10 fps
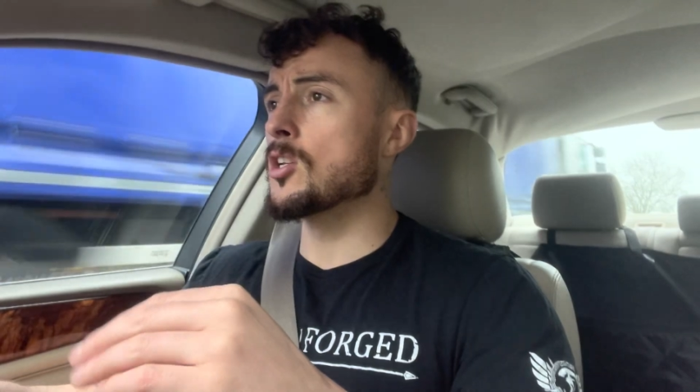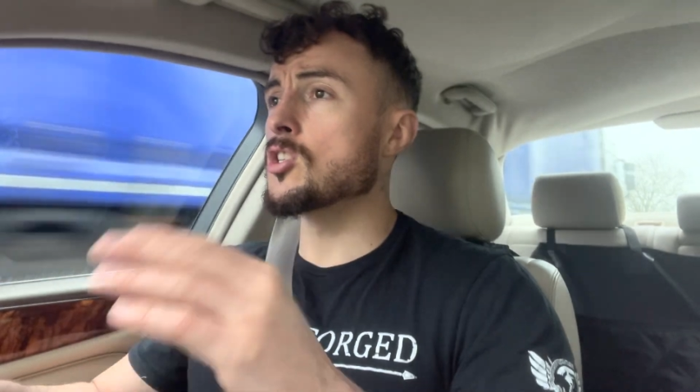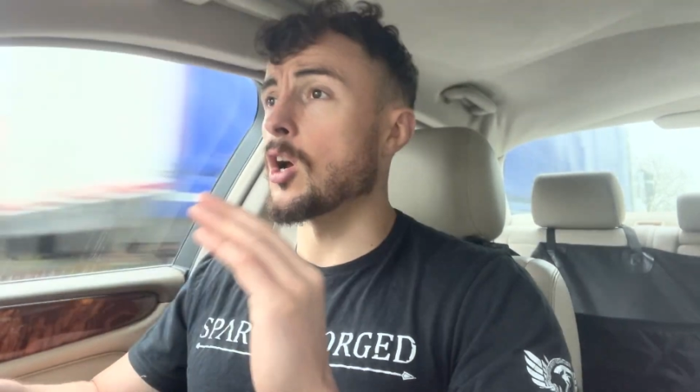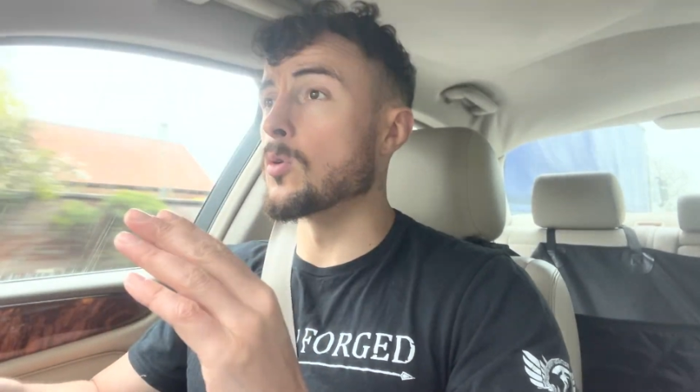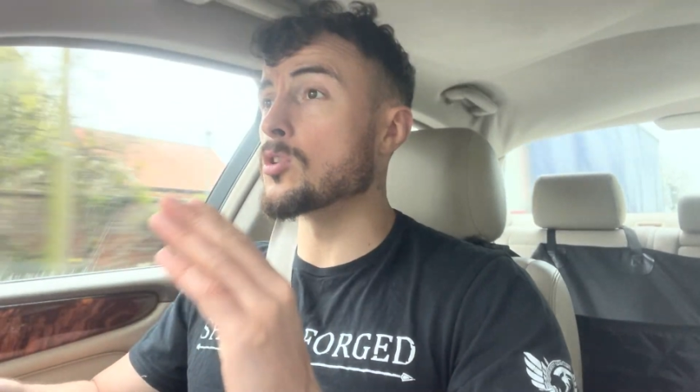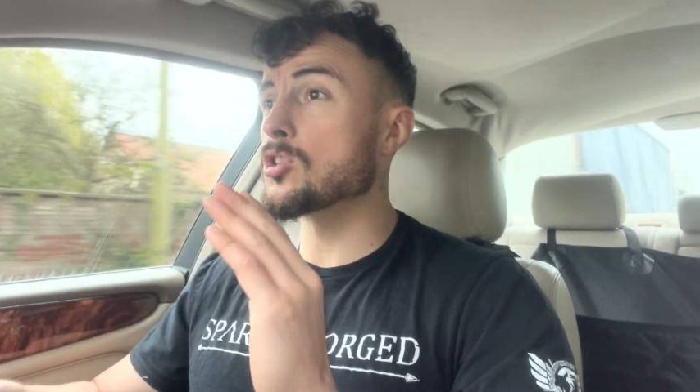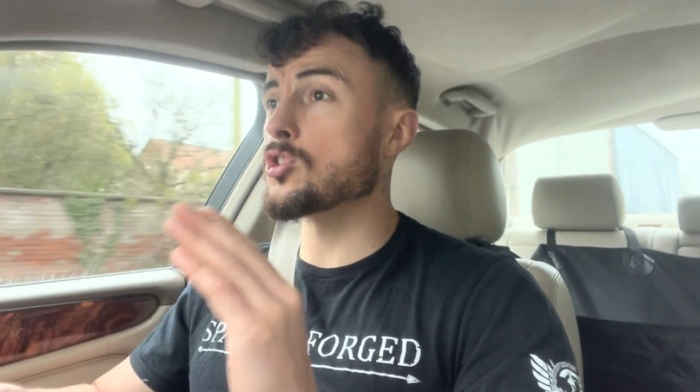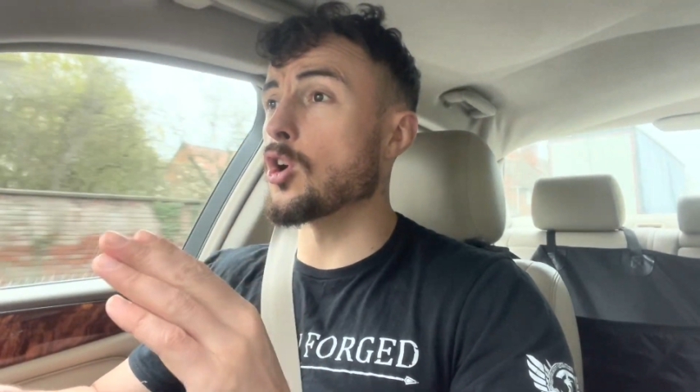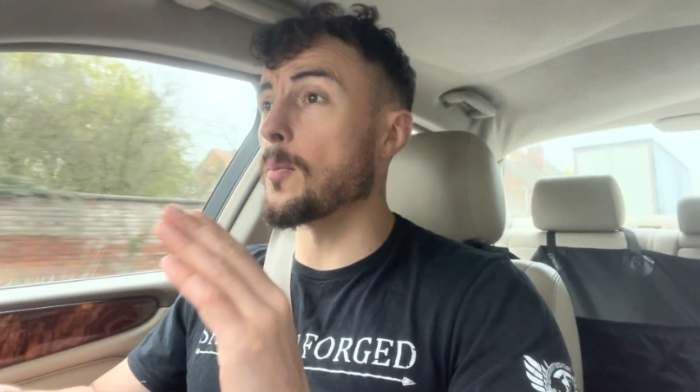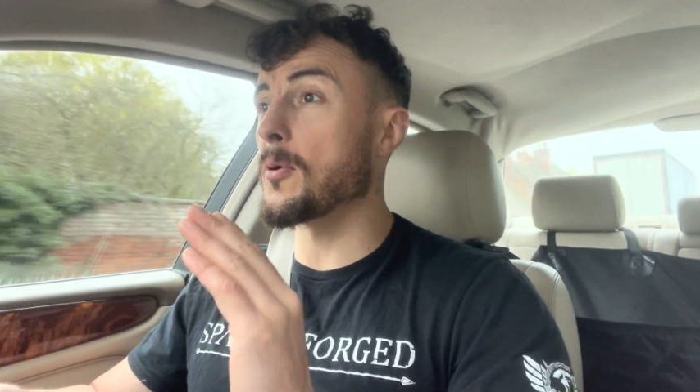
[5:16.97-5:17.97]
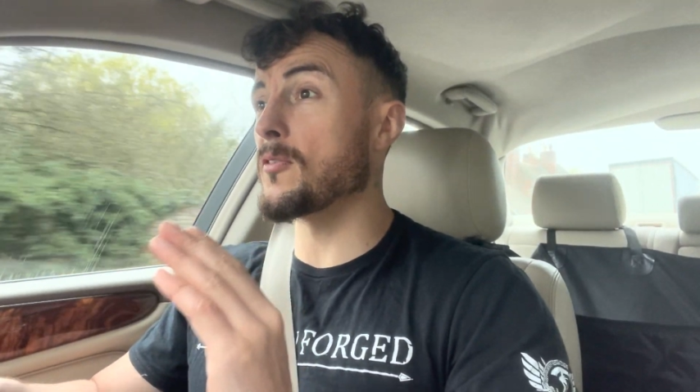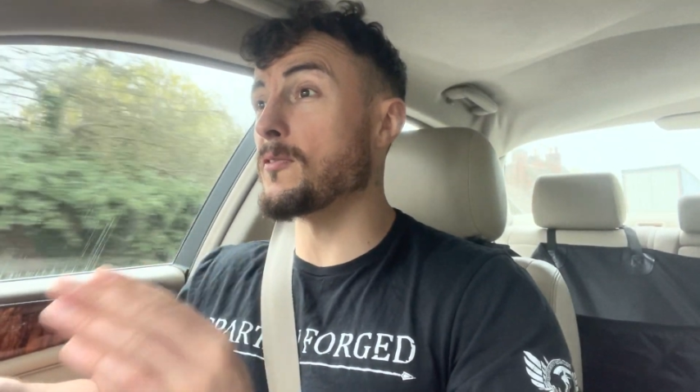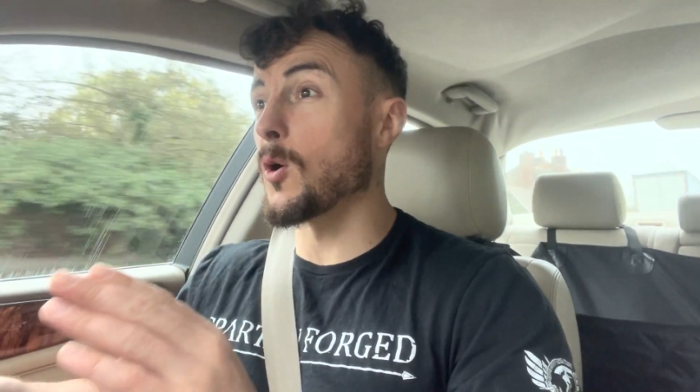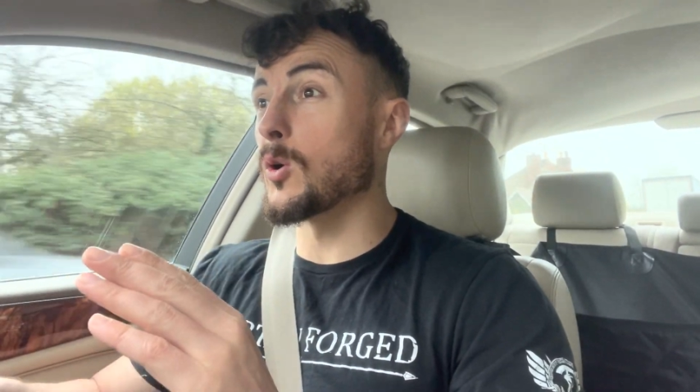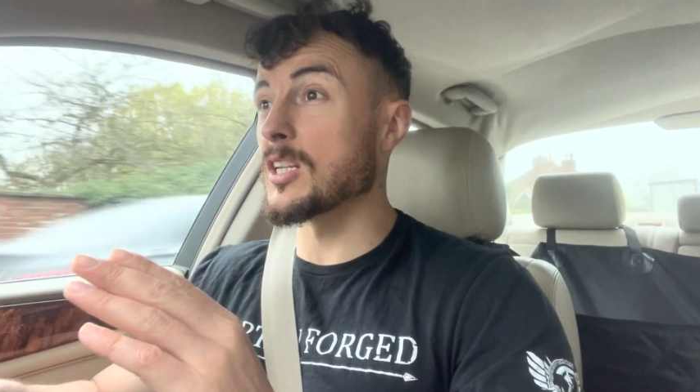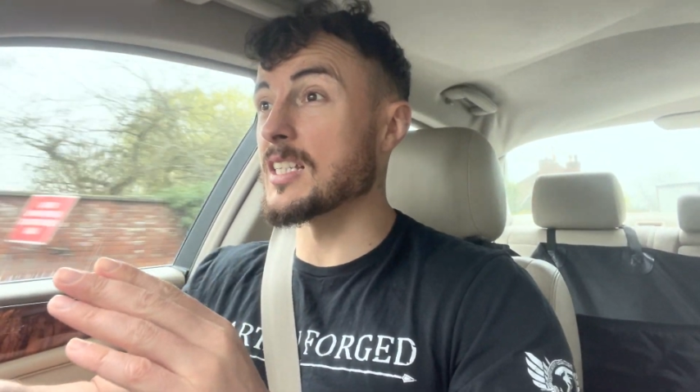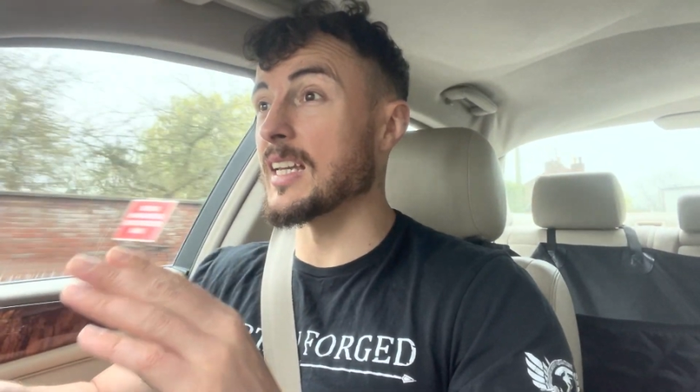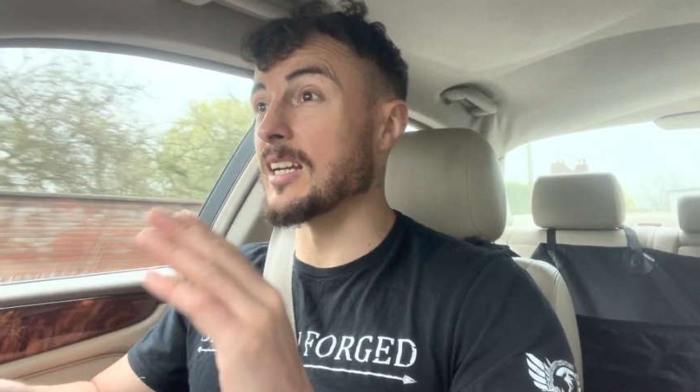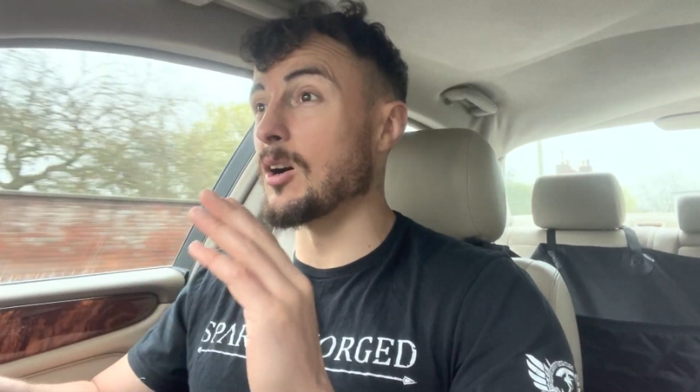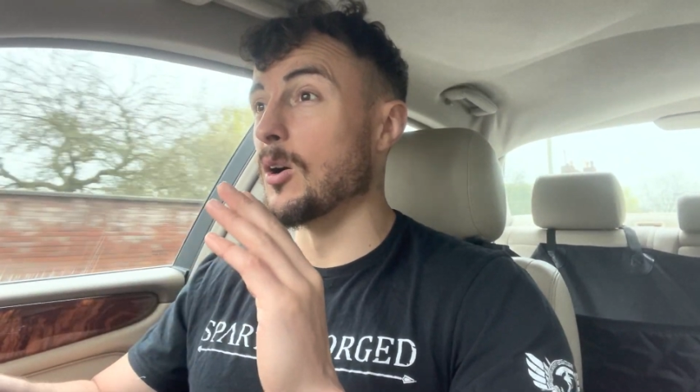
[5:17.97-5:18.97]
So stop
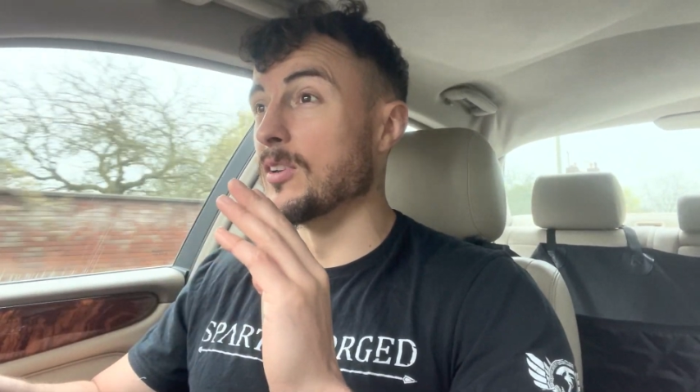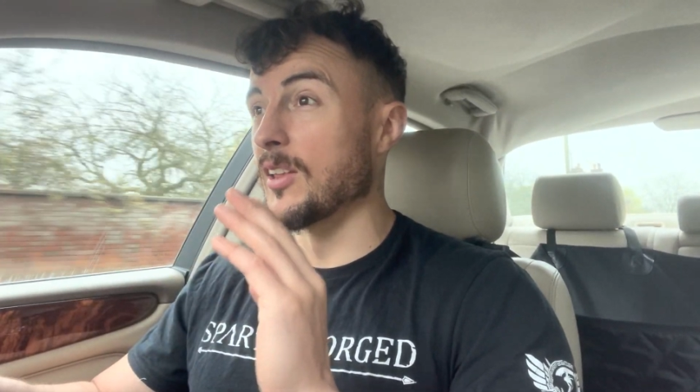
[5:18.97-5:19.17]
focusing on